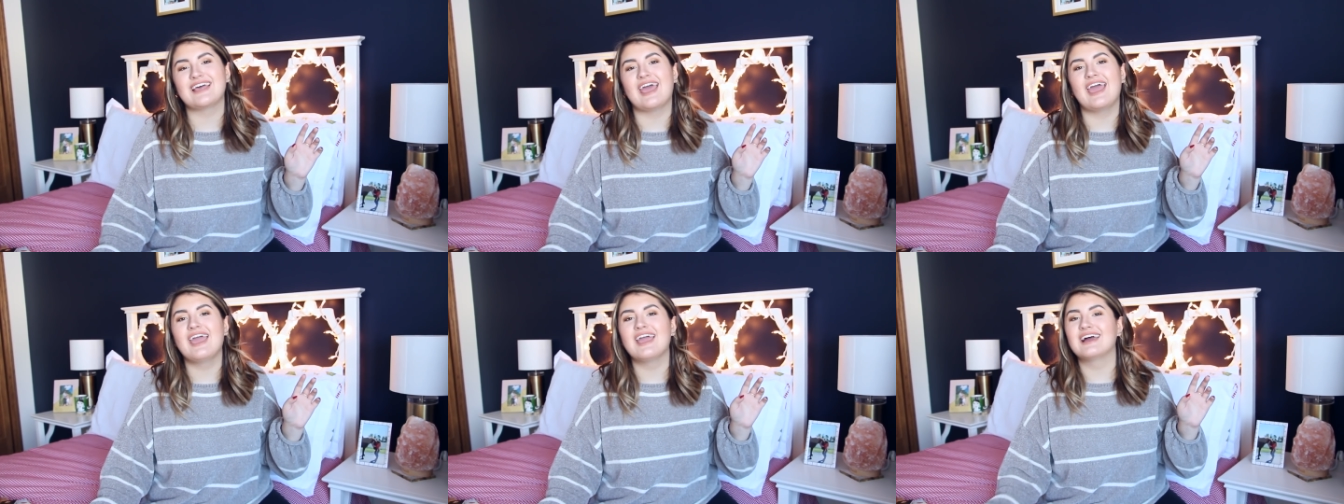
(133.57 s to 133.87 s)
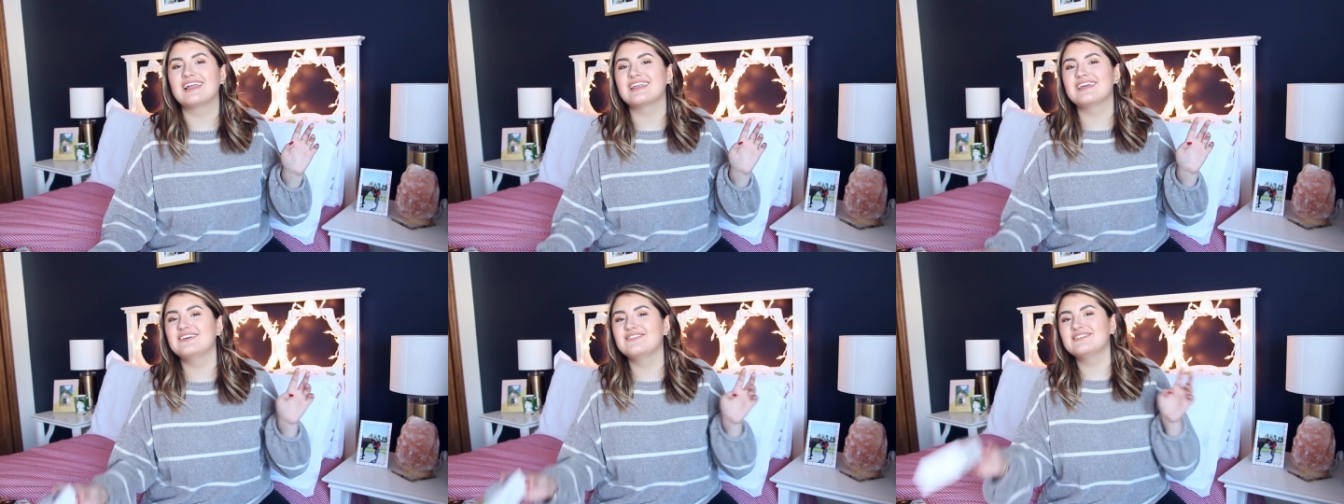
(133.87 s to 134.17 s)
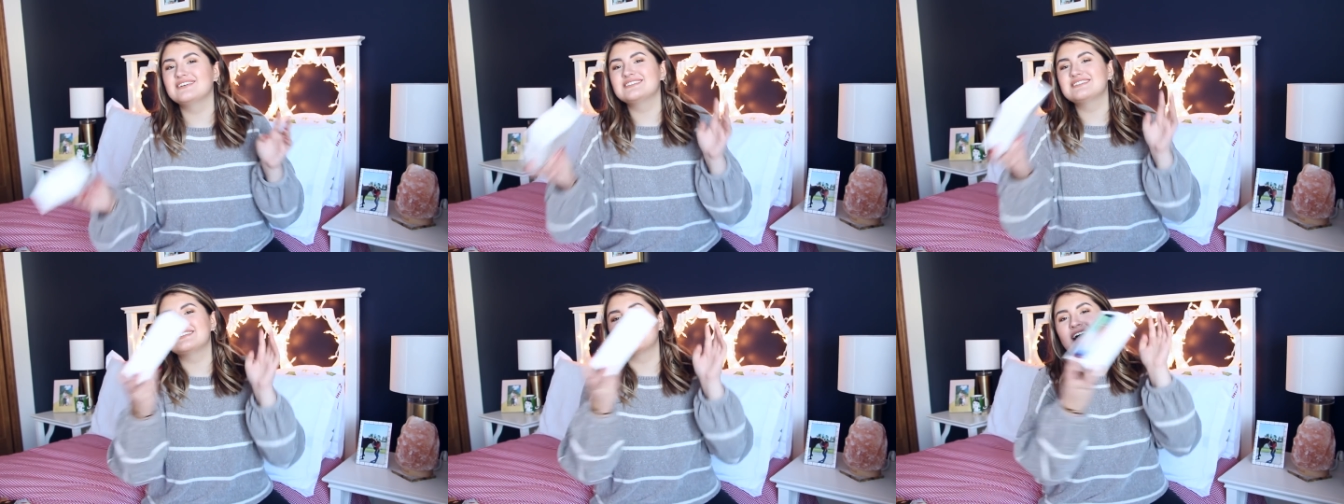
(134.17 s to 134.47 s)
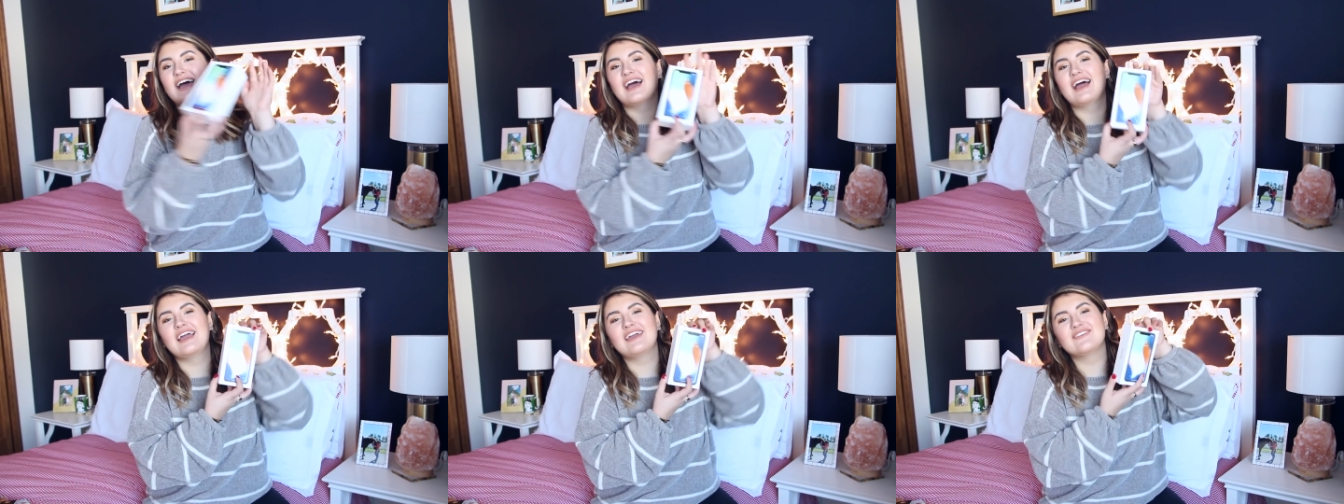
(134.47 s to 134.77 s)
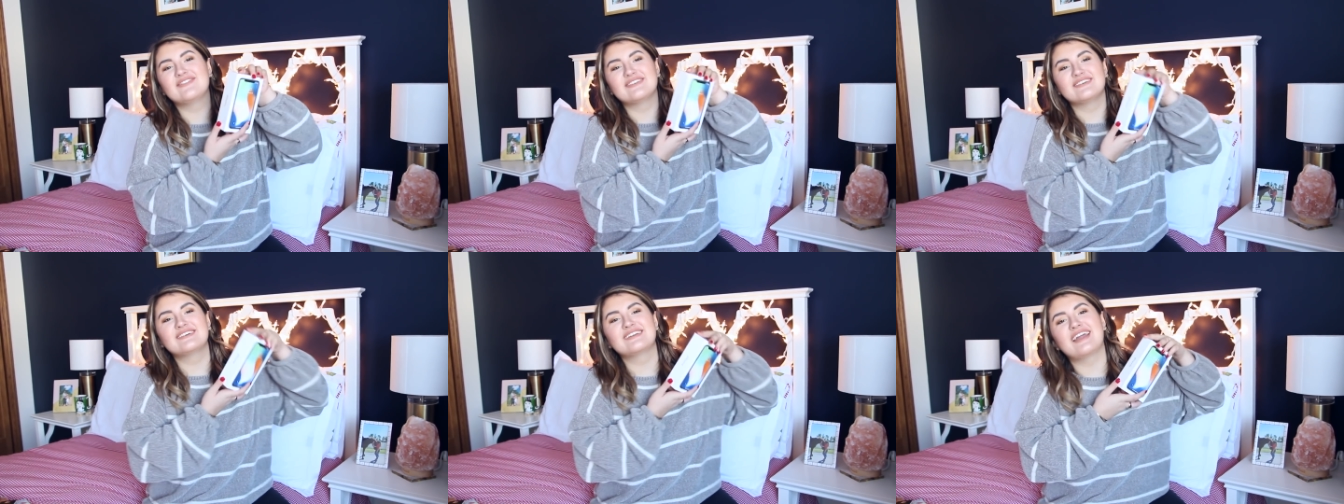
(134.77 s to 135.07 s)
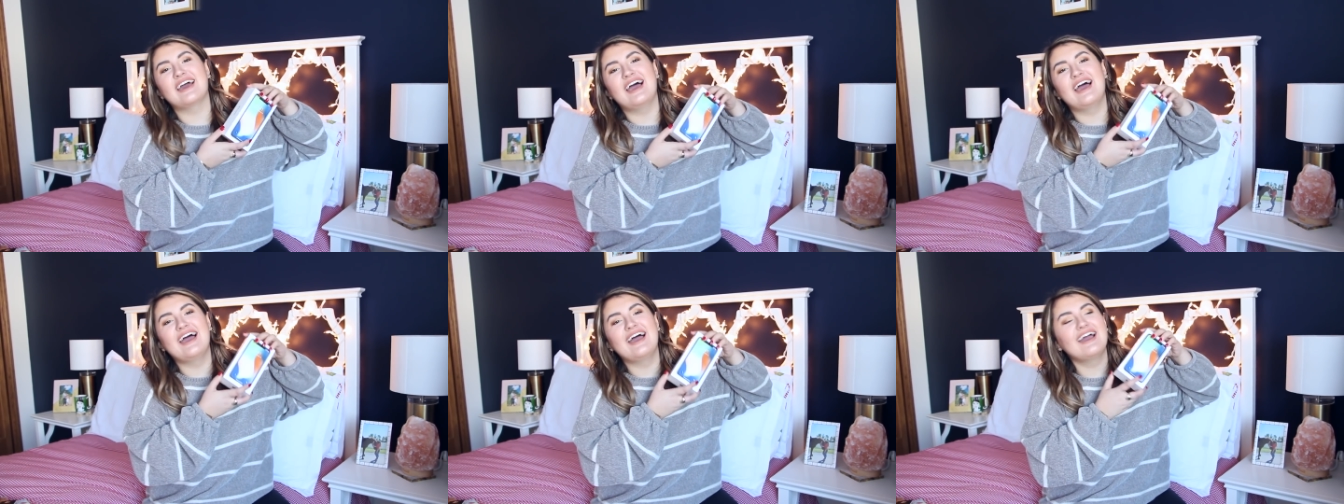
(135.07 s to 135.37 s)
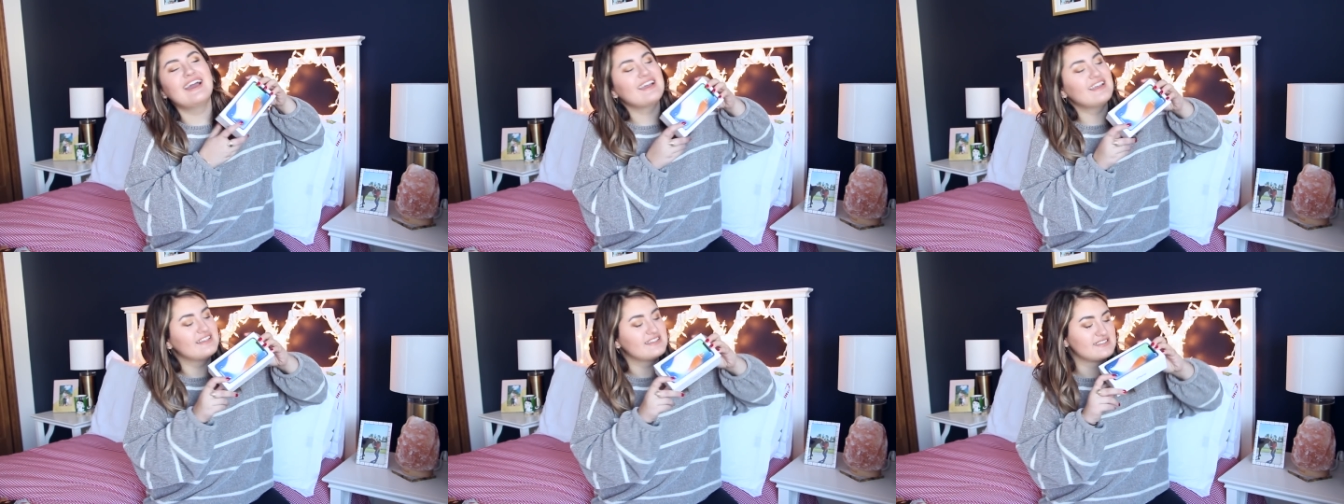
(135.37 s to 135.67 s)
and it was an iPhone
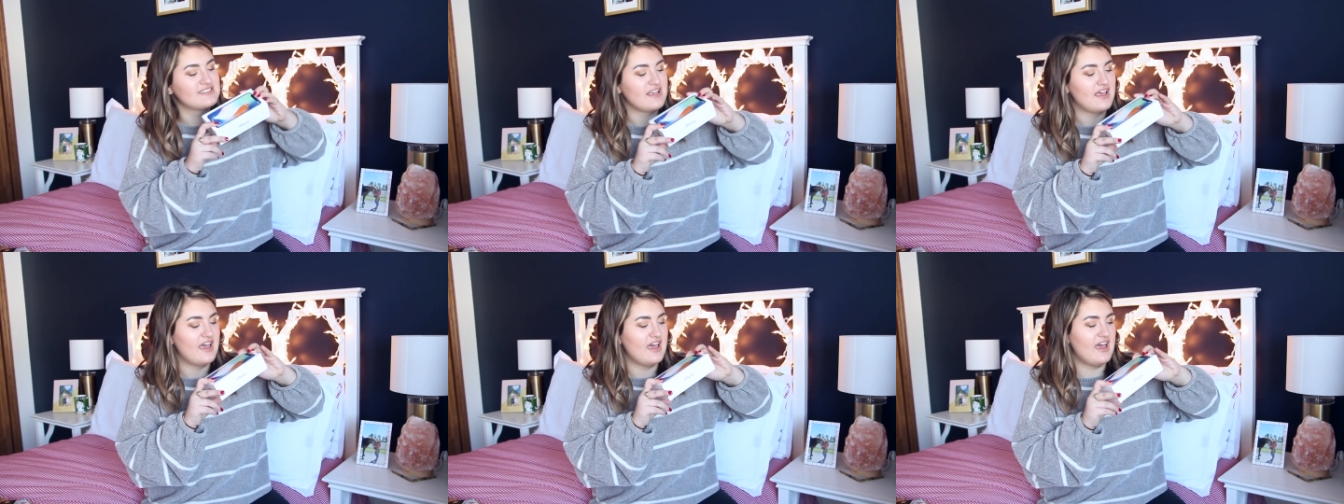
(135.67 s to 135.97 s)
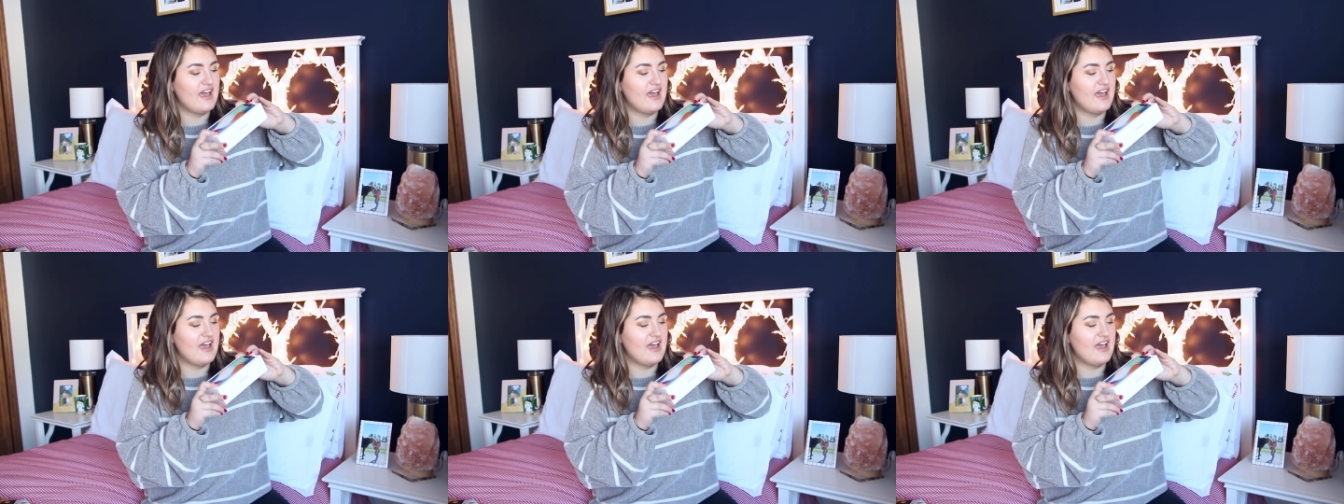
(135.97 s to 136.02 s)
X.